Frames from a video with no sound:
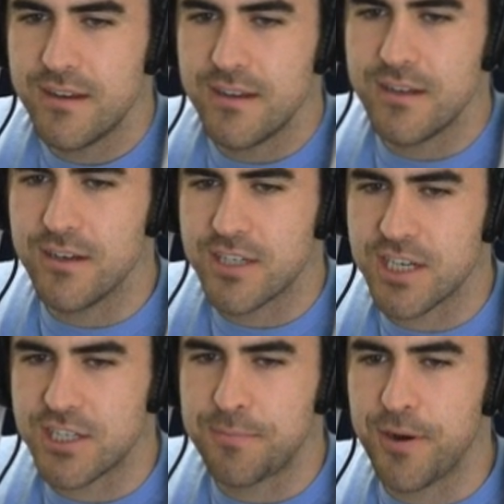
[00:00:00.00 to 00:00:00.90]
you're
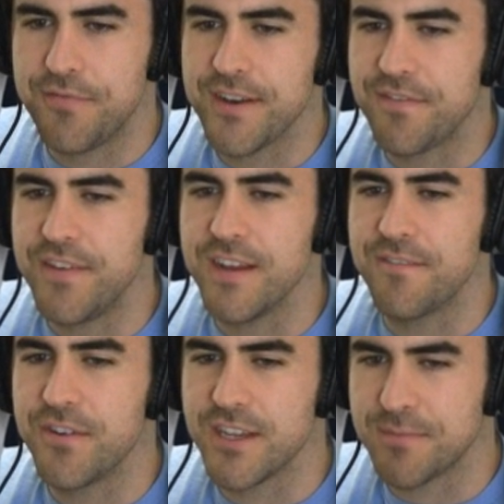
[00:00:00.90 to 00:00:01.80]
such a perfect fit
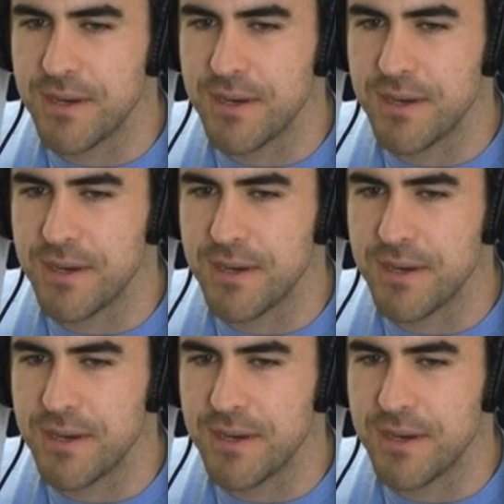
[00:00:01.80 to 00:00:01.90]
for this